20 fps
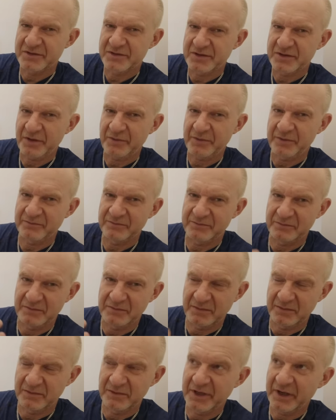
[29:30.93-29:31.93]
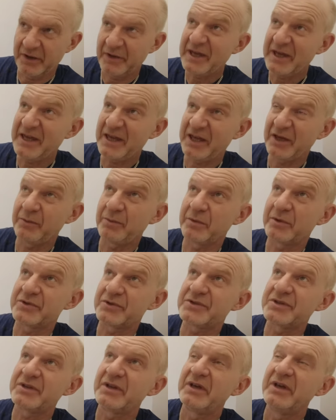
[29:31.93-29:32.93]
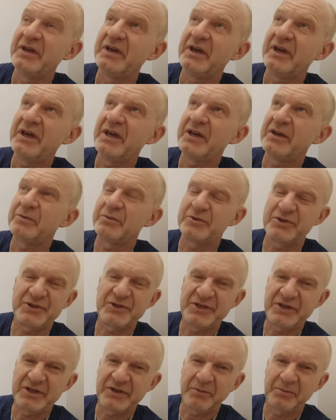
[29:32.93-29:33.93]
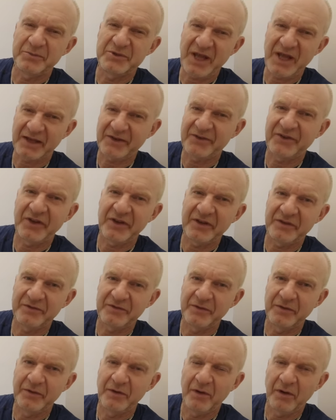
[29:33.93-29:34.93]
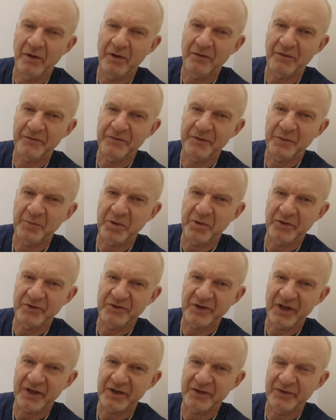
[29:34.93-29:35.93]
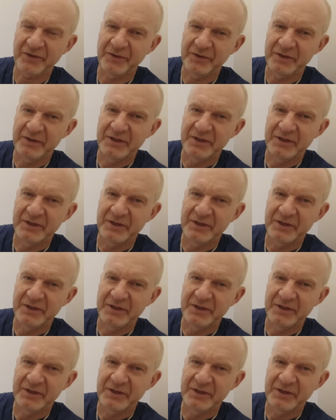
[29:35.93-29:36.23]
So, you know, here was here was the objective of the project.